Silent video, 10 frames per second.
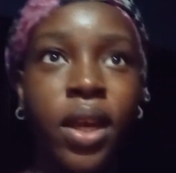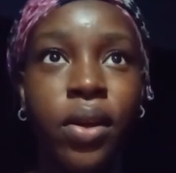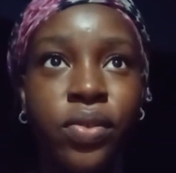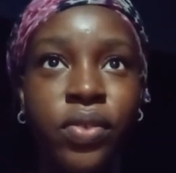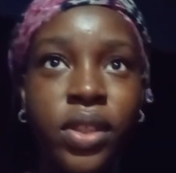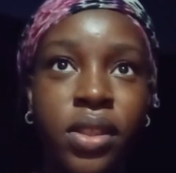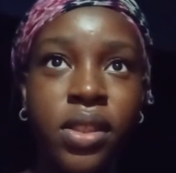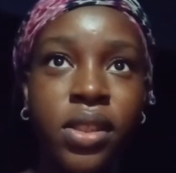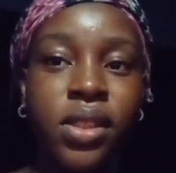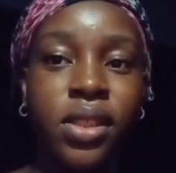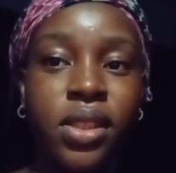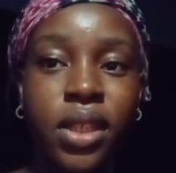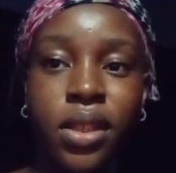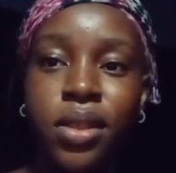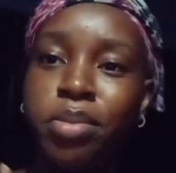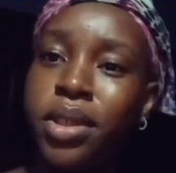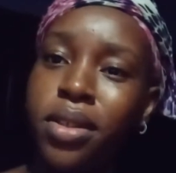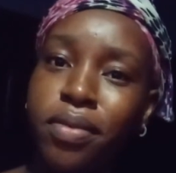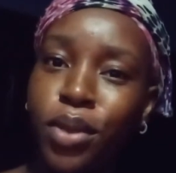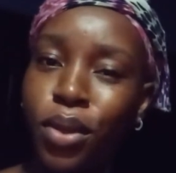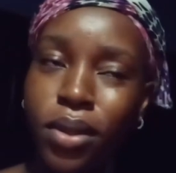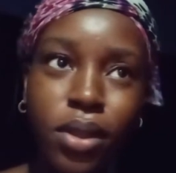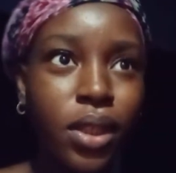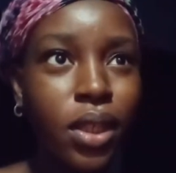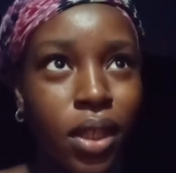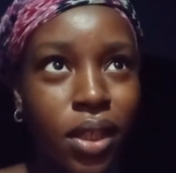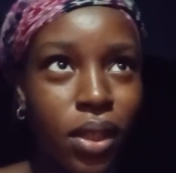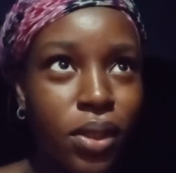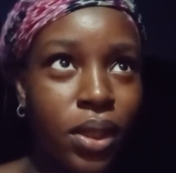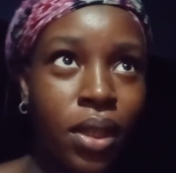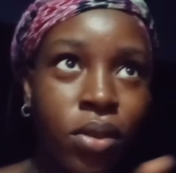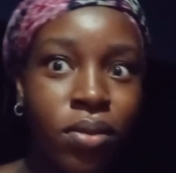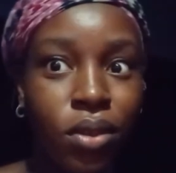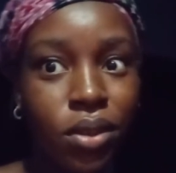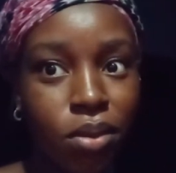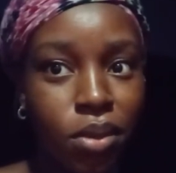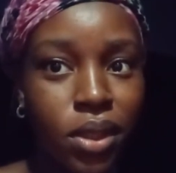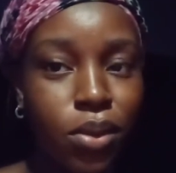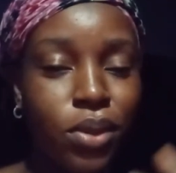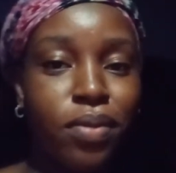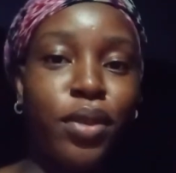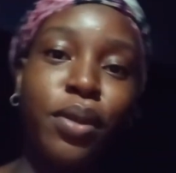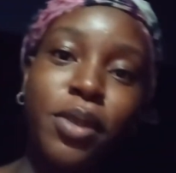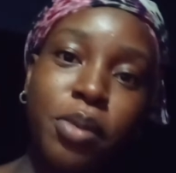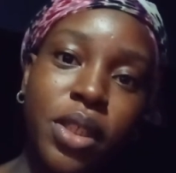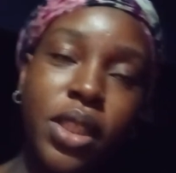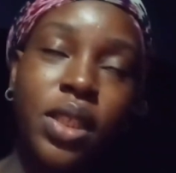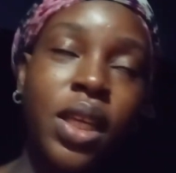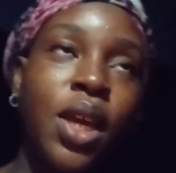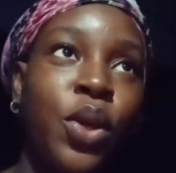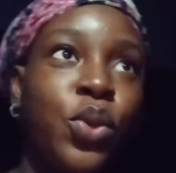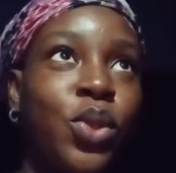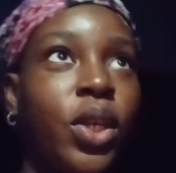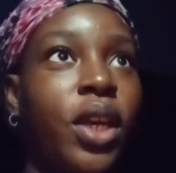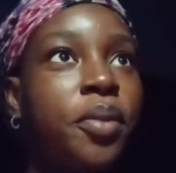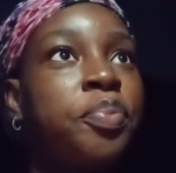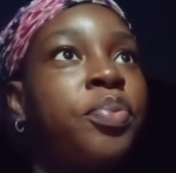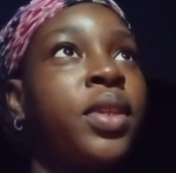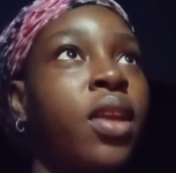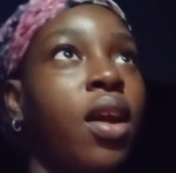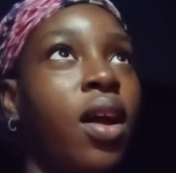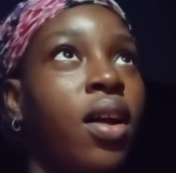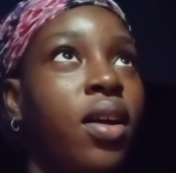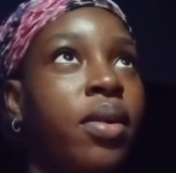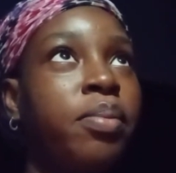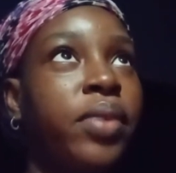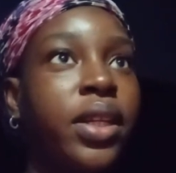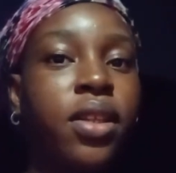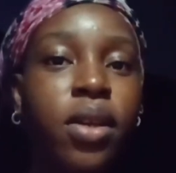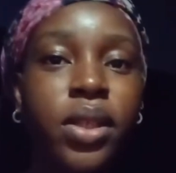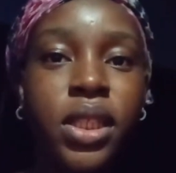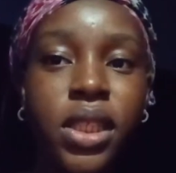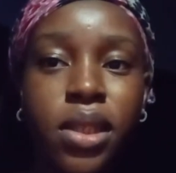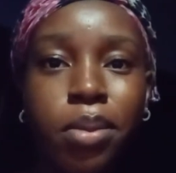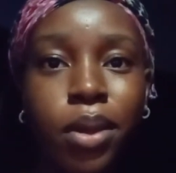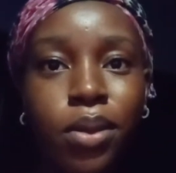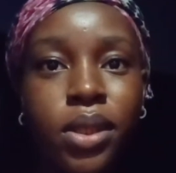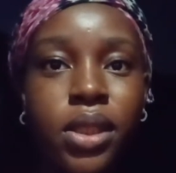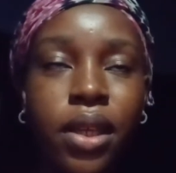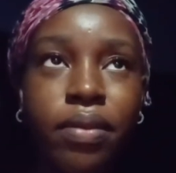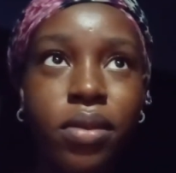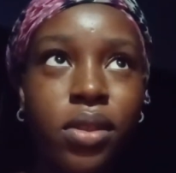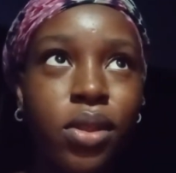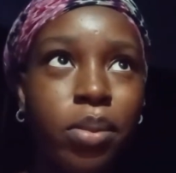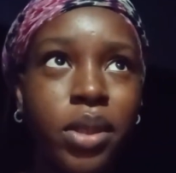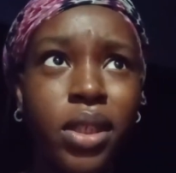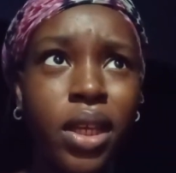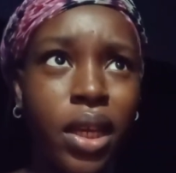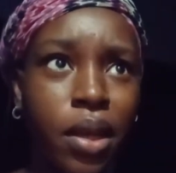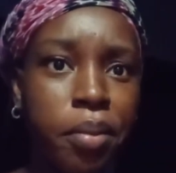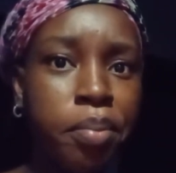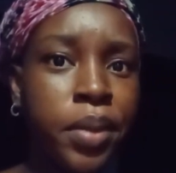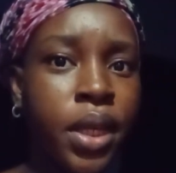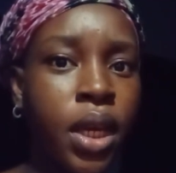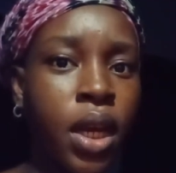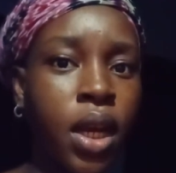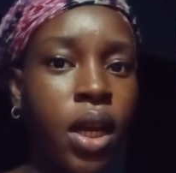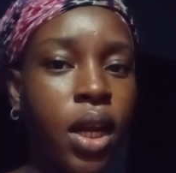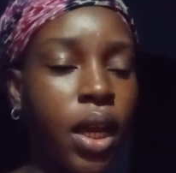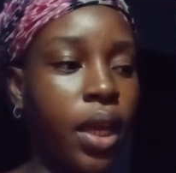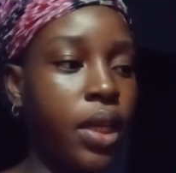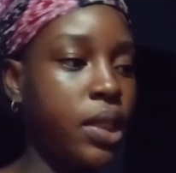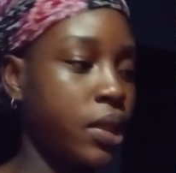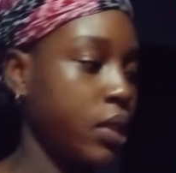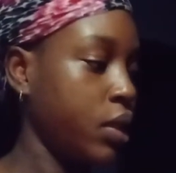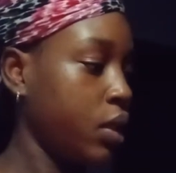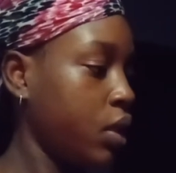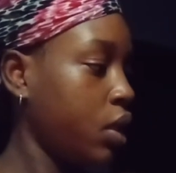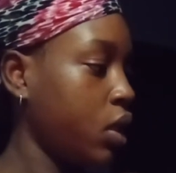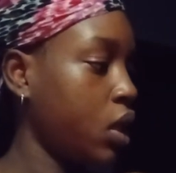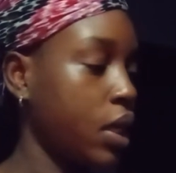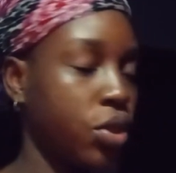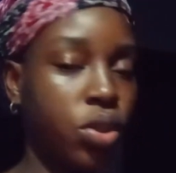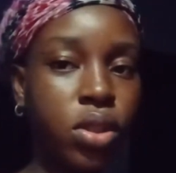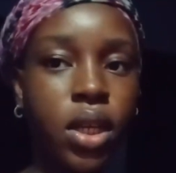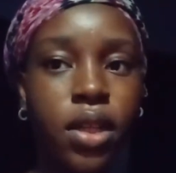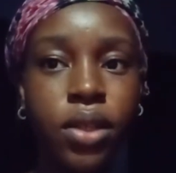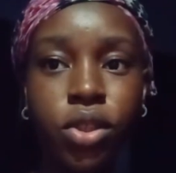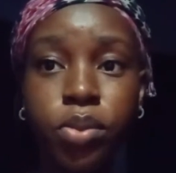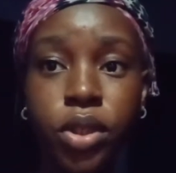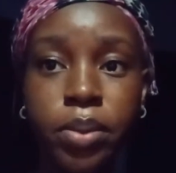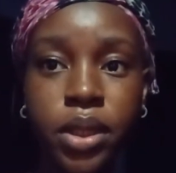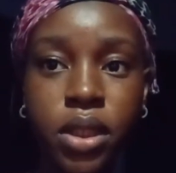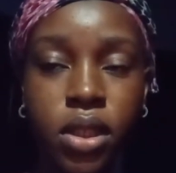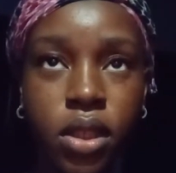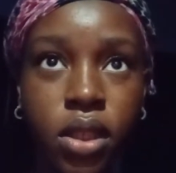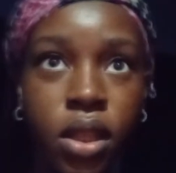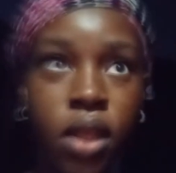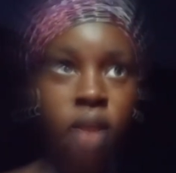outfit slash mini vlog thingy, because like I was vlogging some days, I wasn't vlogging some days. So yeah, right now it is about 7 something a.m. and I just brushed my teeth.